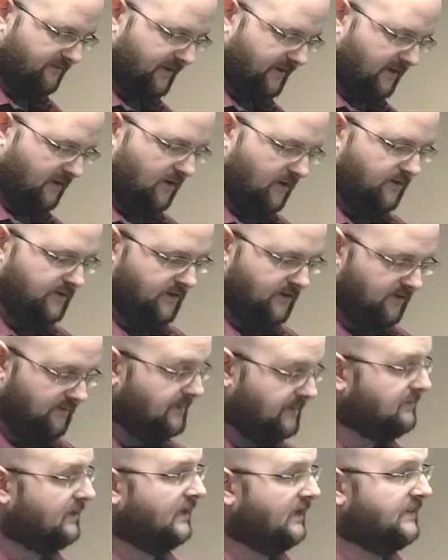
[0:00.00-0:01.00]
Pharaoh. Do you
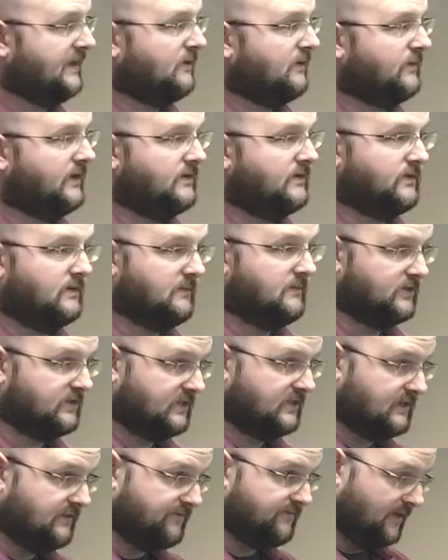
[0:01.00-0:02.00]
remember how that went when
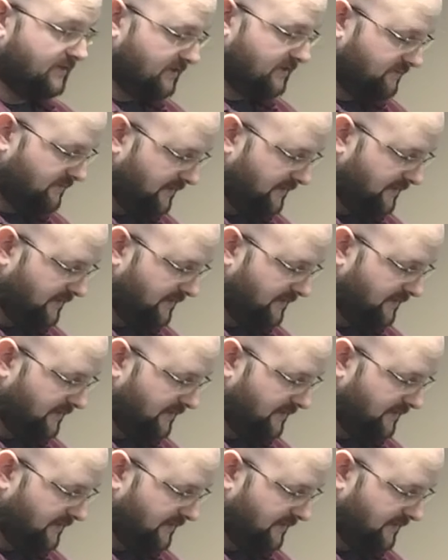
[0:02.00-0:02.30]
Moses confronted